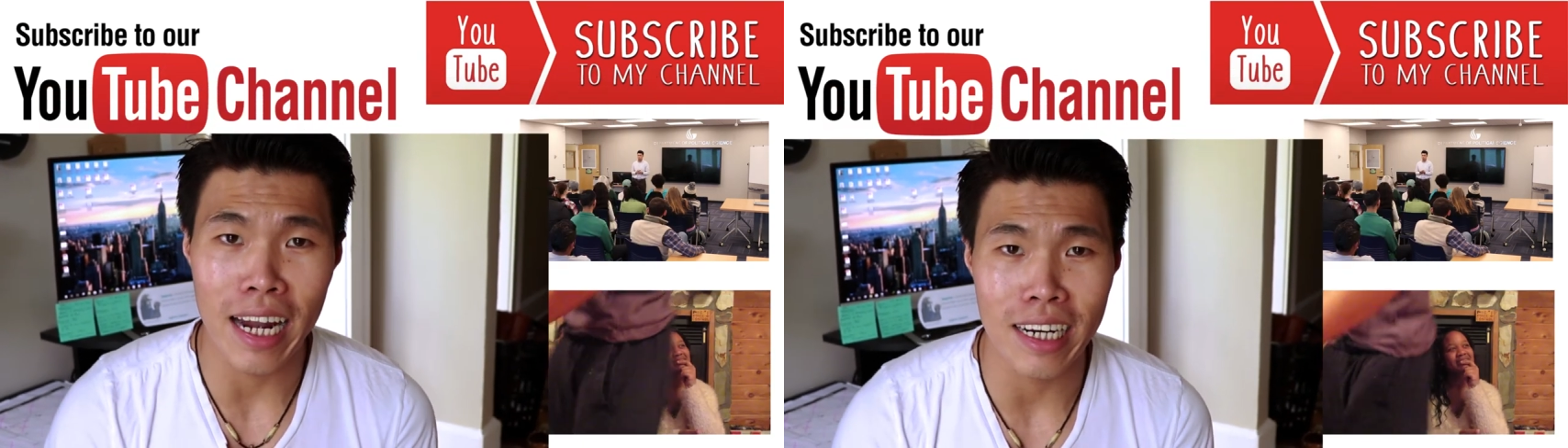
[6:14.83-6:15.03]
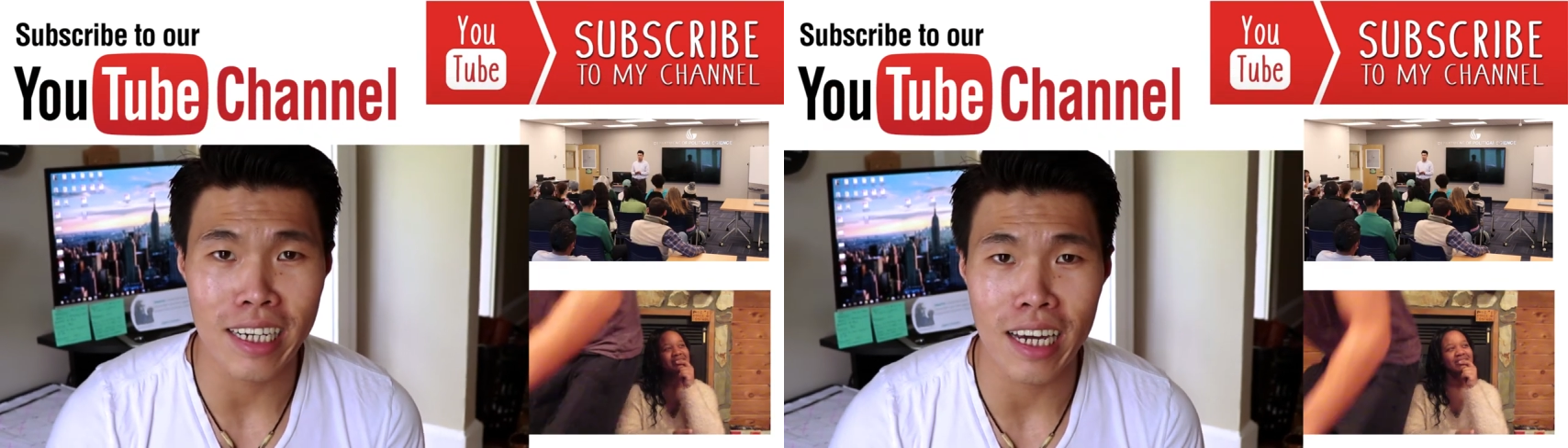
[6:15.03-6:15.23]

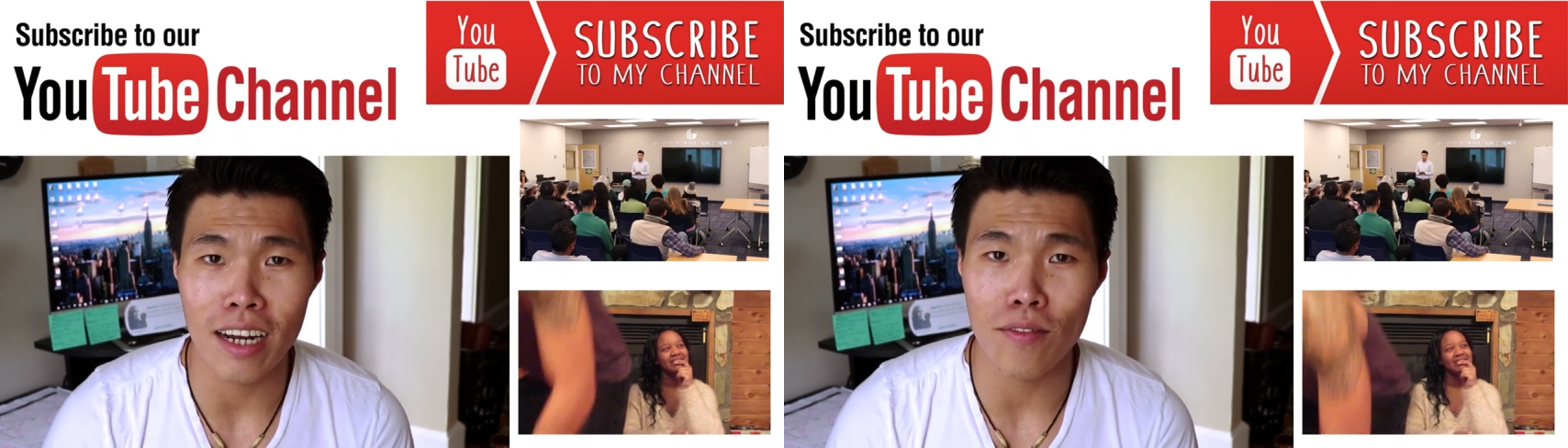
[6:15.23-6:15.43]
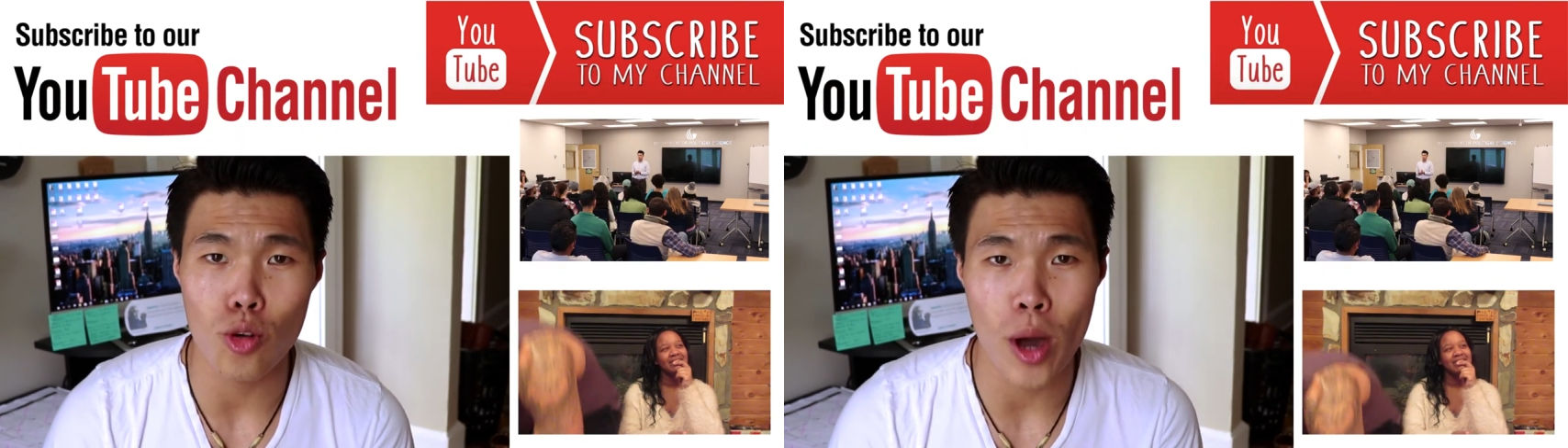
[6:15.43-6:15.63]
And
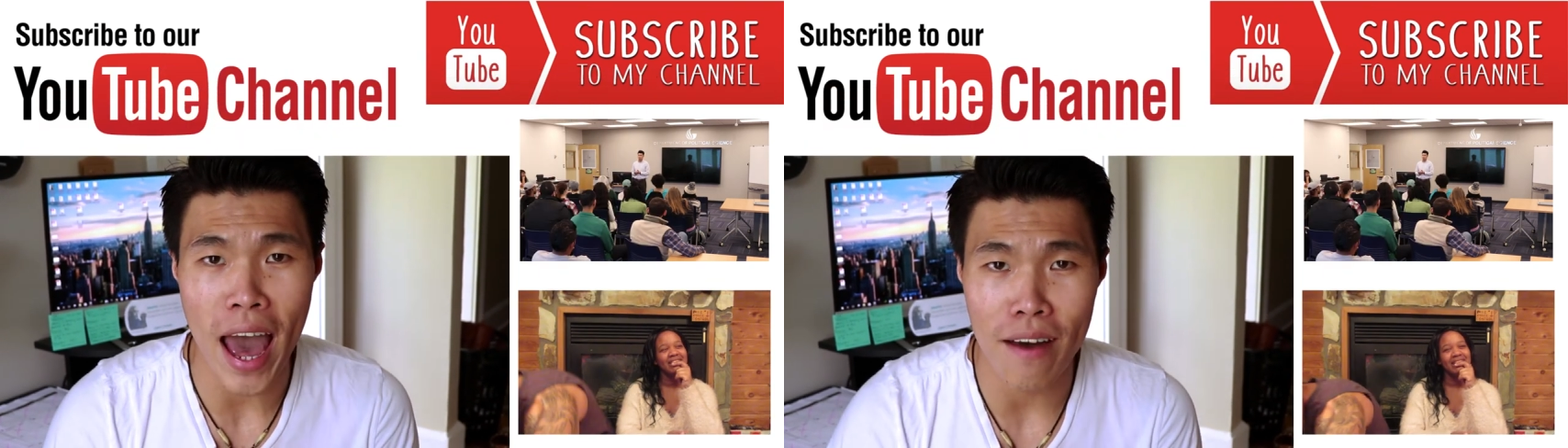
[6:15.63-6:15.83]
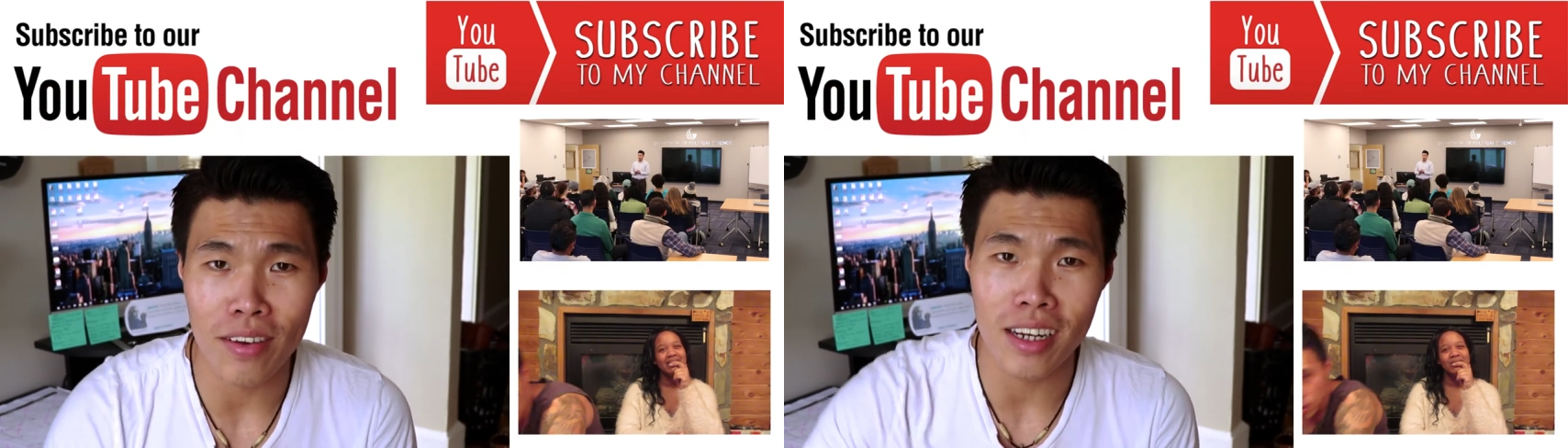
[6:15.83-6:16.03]
again, if you
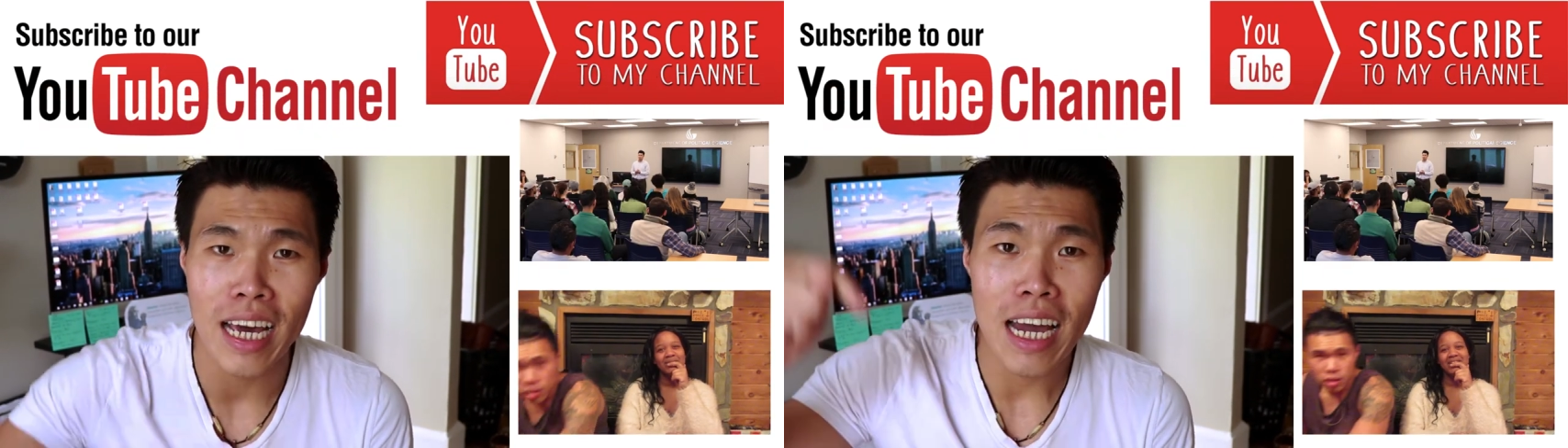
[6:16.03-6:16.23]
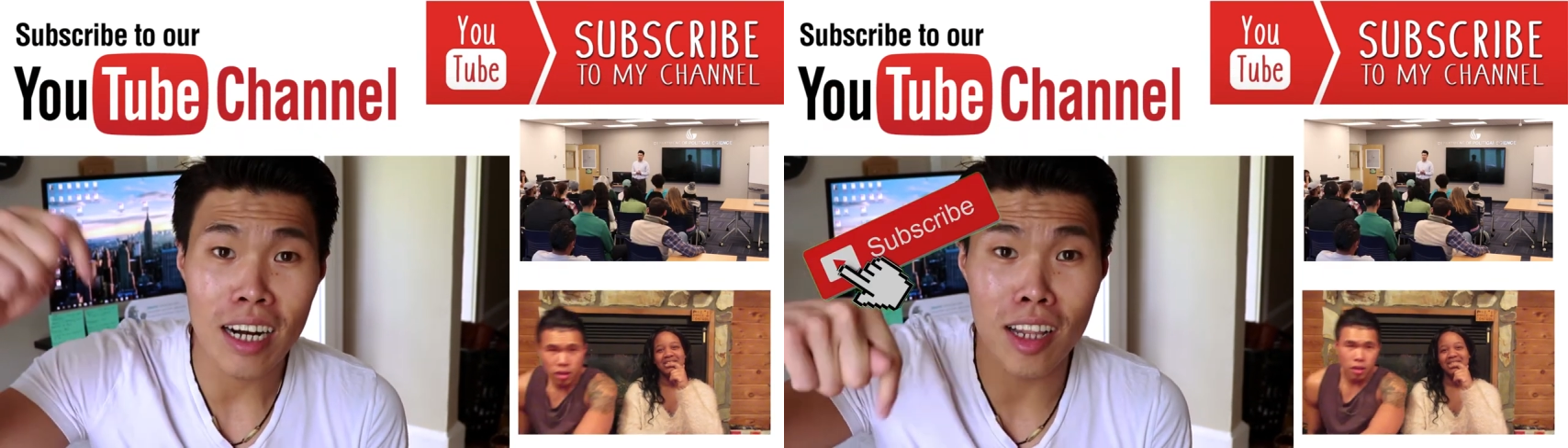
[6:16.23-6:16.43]

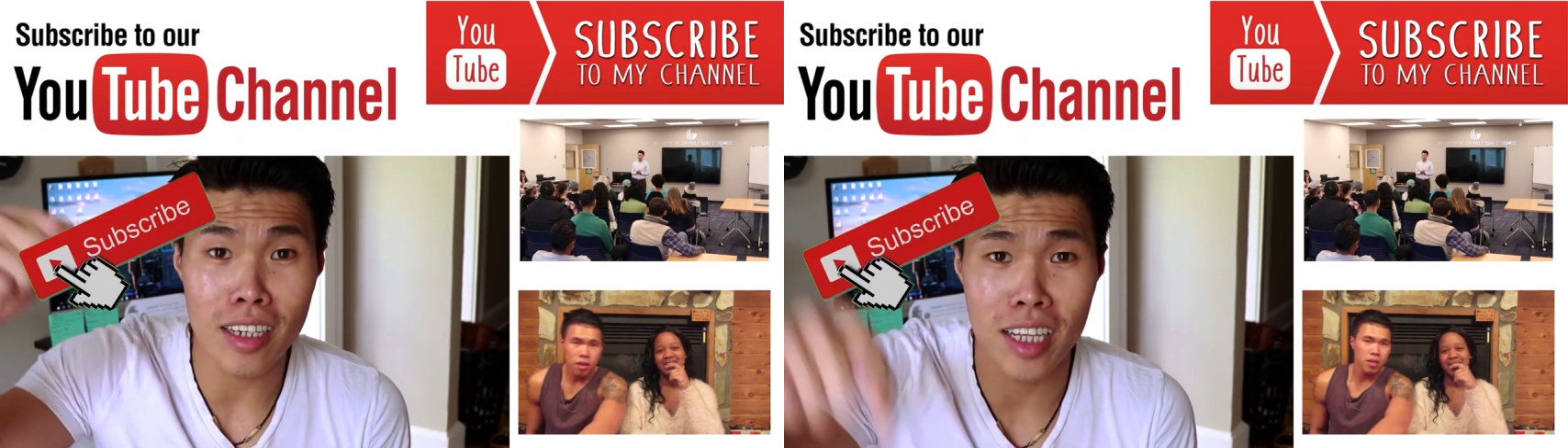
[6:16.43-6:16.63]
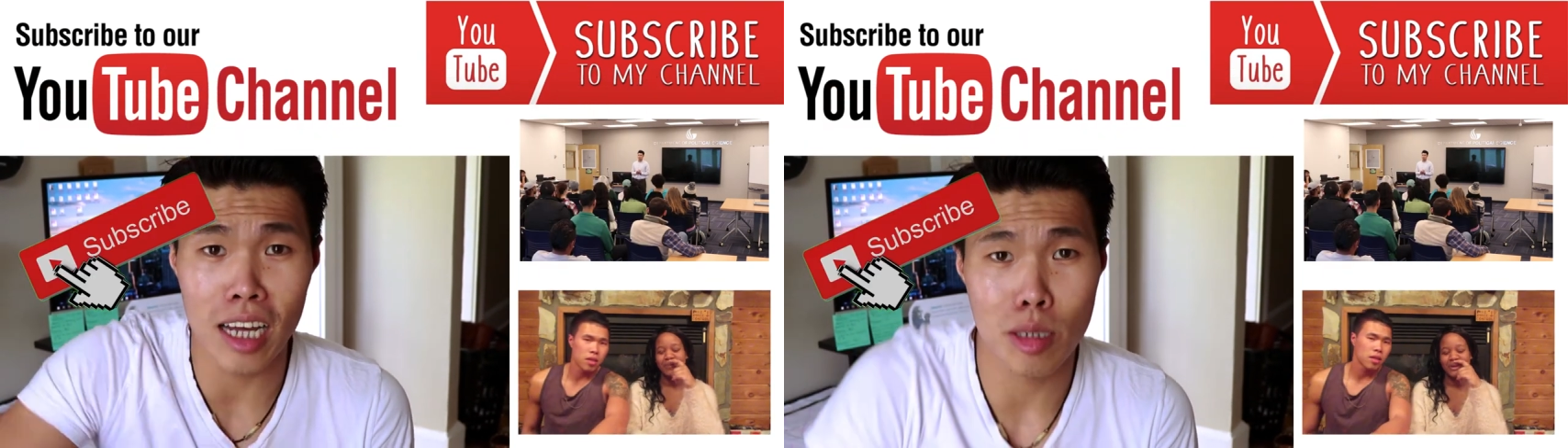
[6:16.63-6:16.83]
haven't,
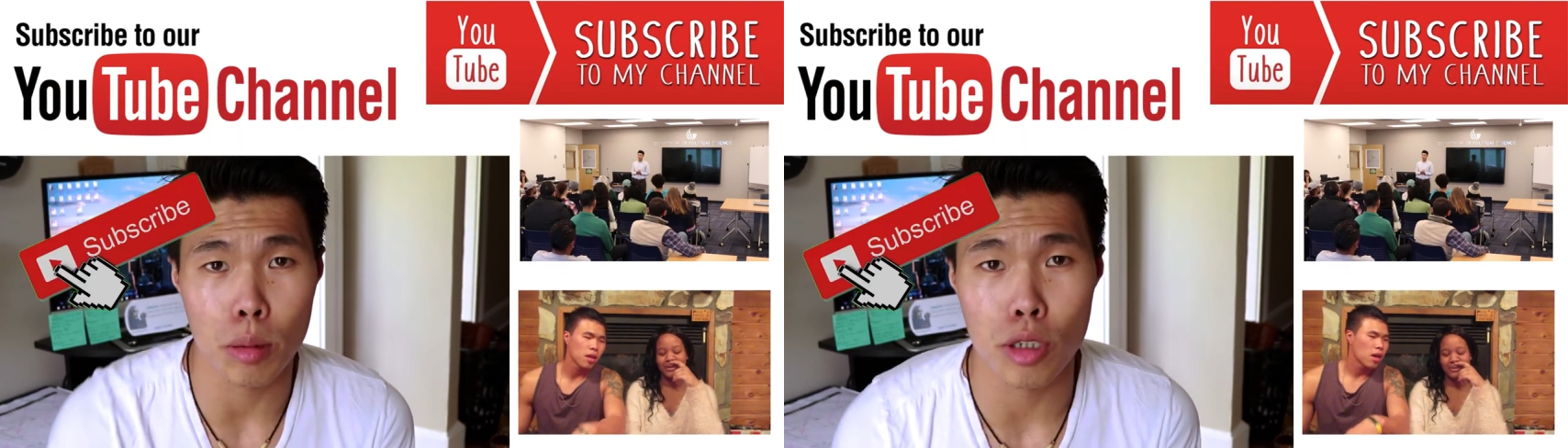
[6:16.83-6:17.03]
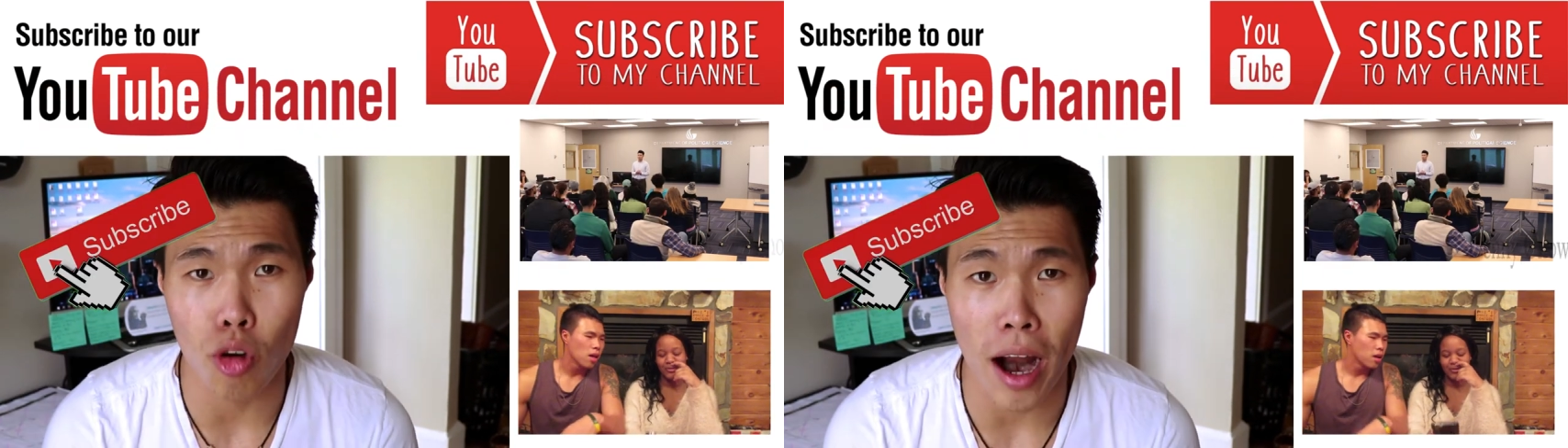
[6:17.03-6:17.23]
click that
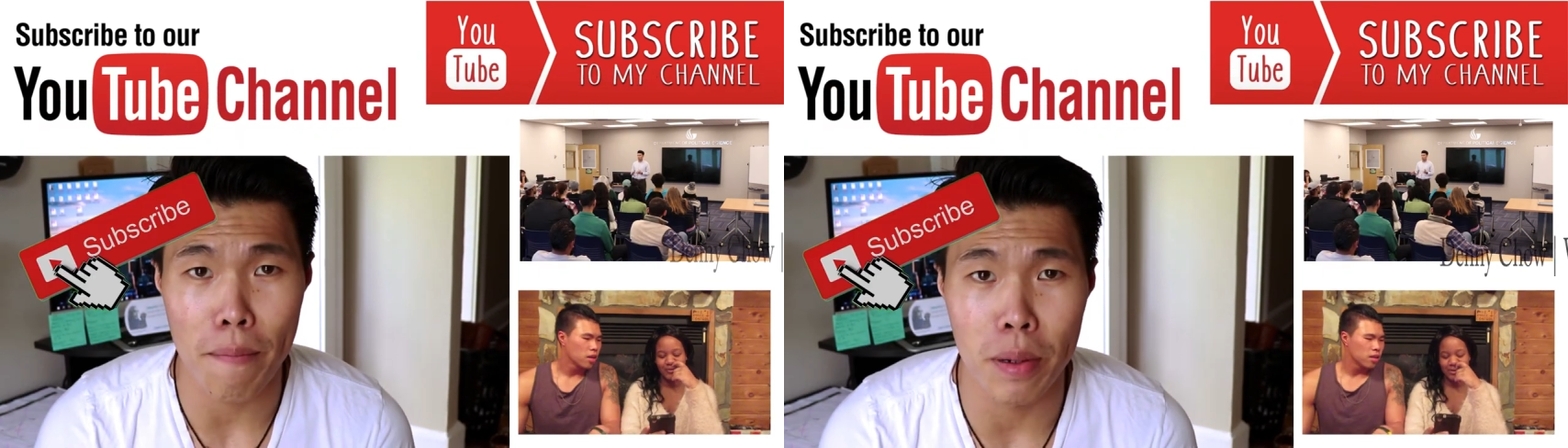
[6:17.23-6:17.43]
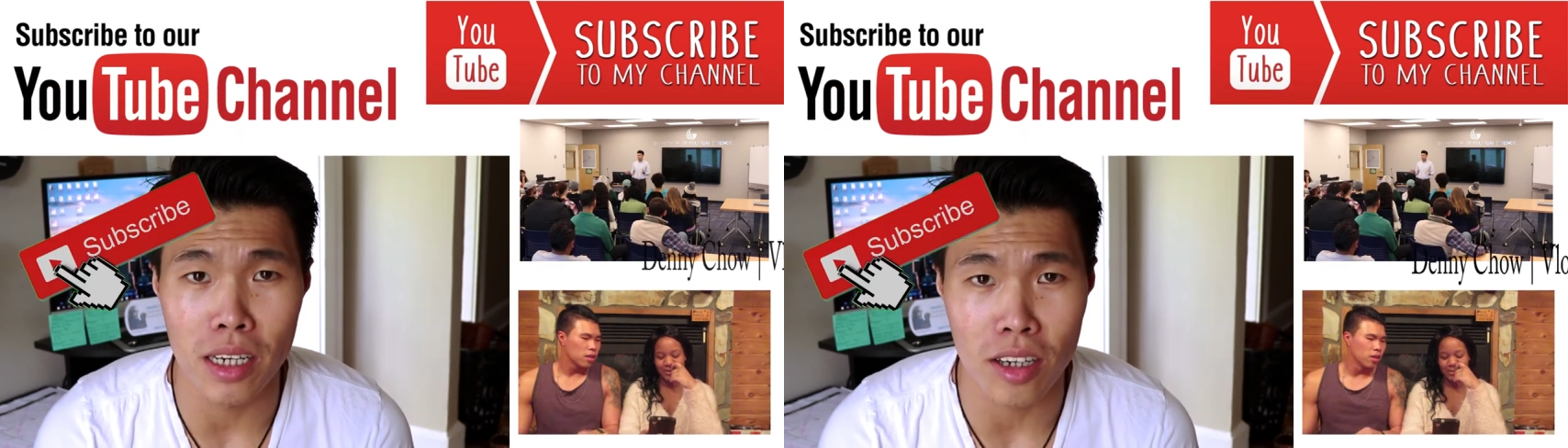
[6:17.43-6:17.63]
subscribe